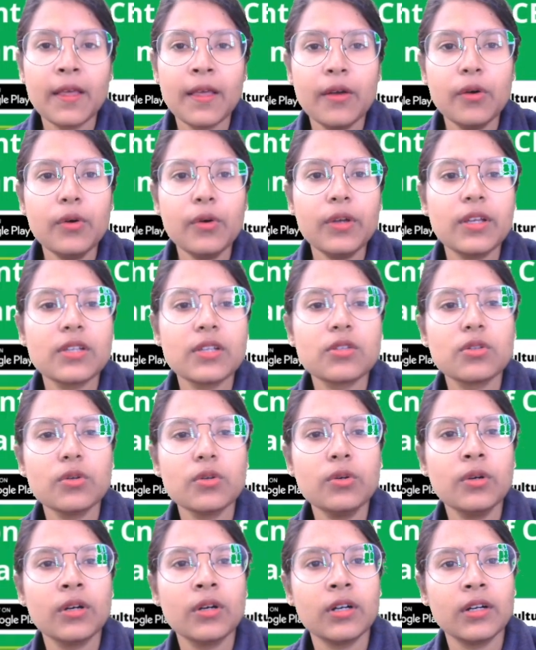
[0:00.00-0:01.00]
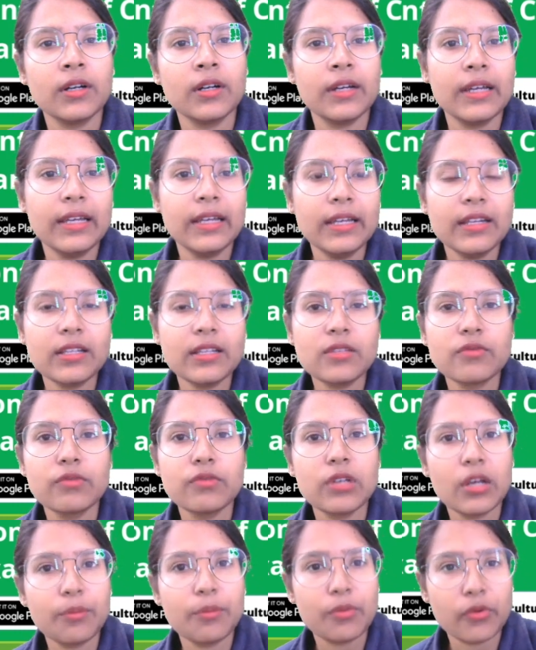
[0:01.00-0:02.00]
Okay, here is
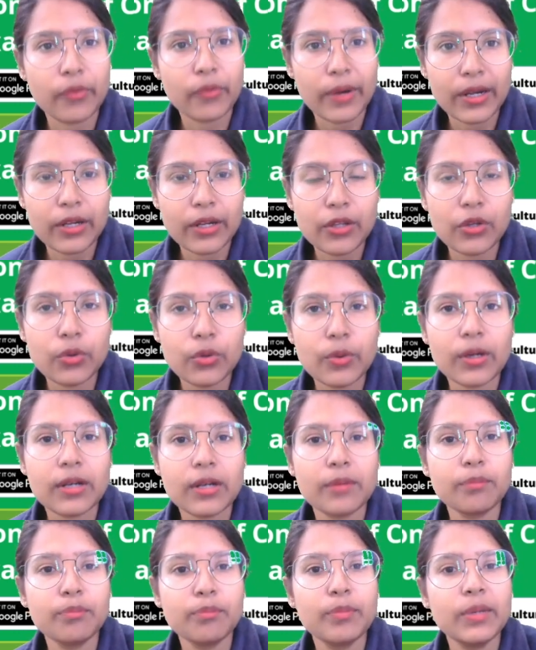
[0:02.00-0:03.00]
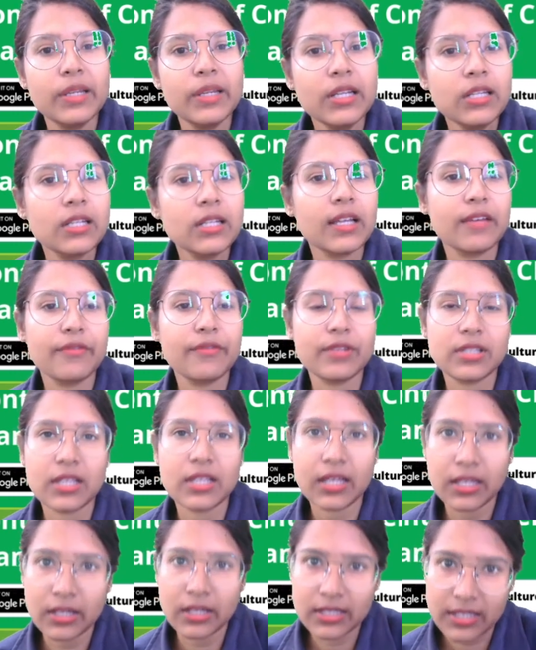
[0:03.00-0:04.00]
we are providing you a complete
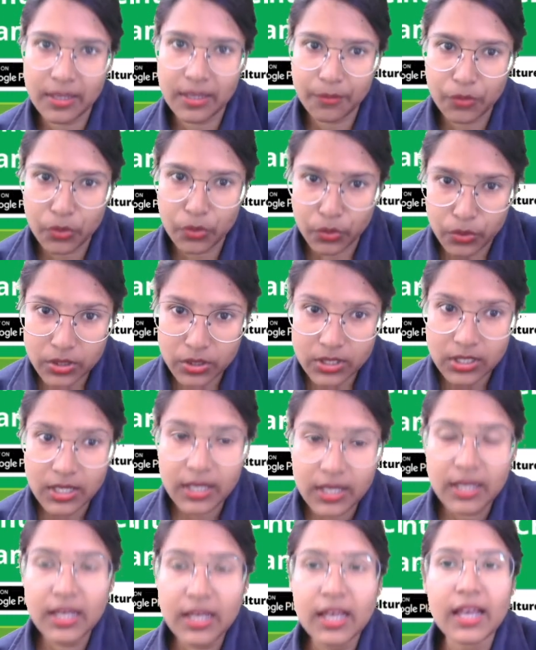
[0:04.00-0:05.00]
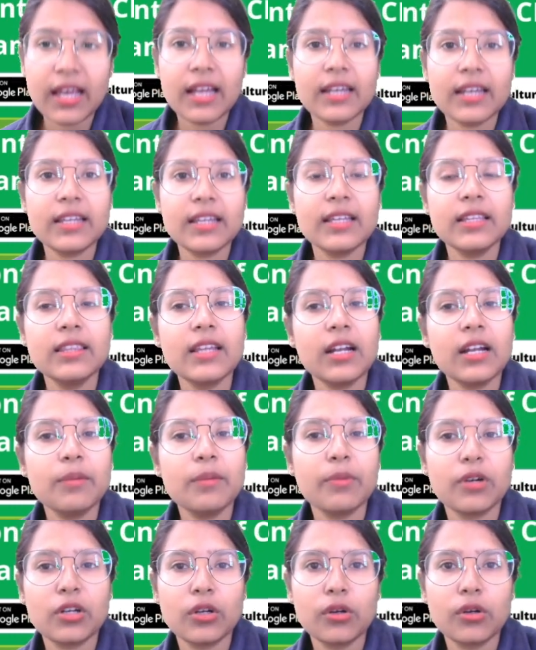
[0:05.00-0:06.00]
FSI exam course, and in that
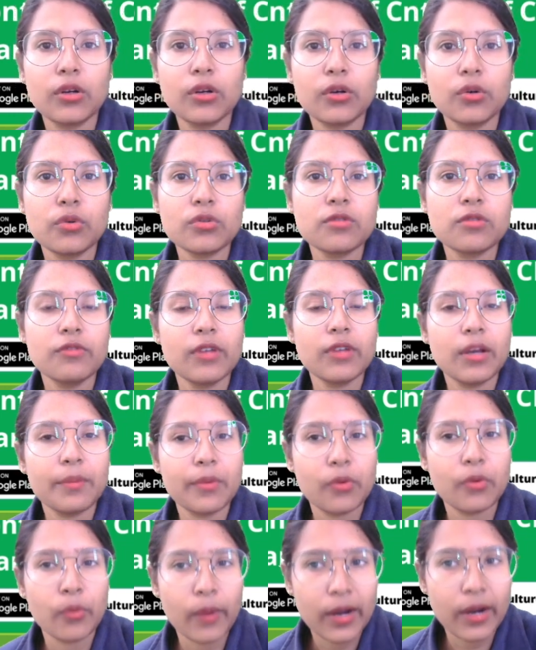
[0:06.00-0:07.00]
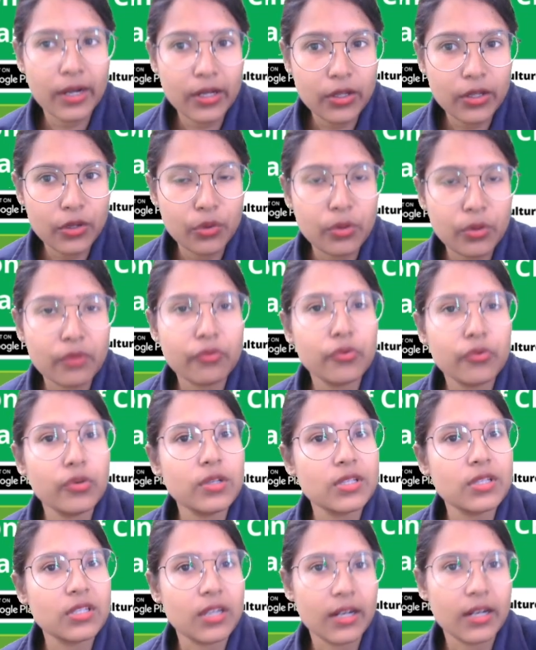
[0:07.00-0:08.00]
particular course we are providing you a full
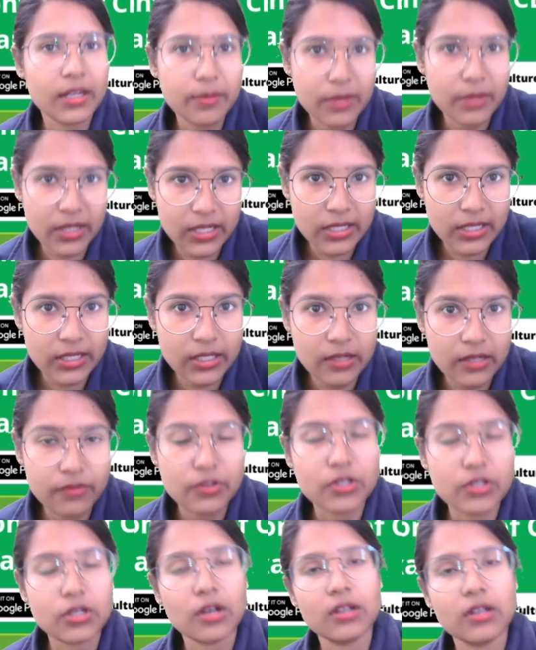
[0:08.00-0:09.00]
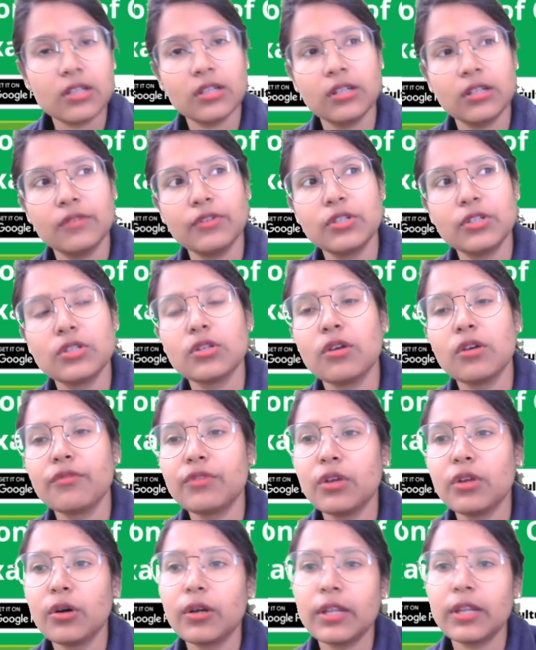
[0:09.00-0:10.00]
study material which is of
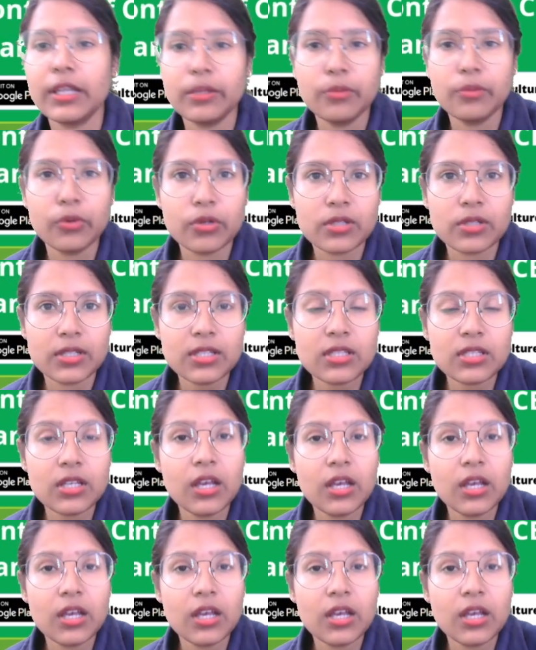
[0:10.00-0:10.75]
your ebooks